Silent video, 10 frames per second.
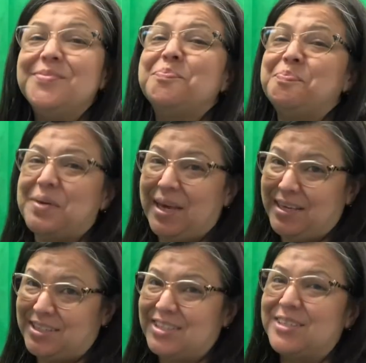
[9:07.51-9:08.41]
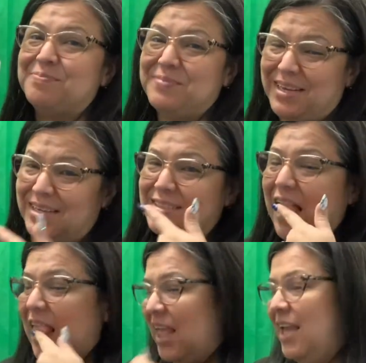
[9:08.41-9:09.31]
Patient, yes.
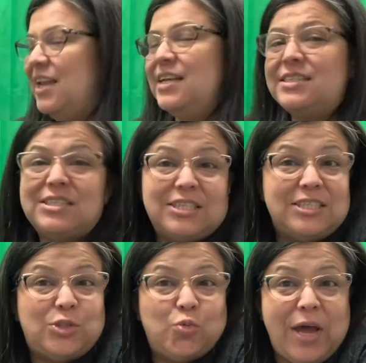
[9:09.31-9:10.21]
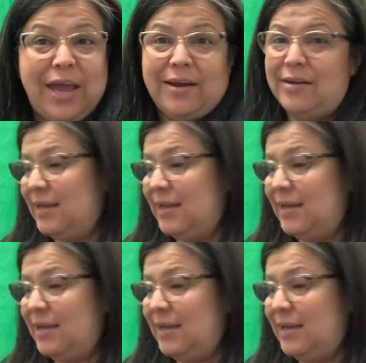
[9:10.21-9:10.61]
He needs to just wait.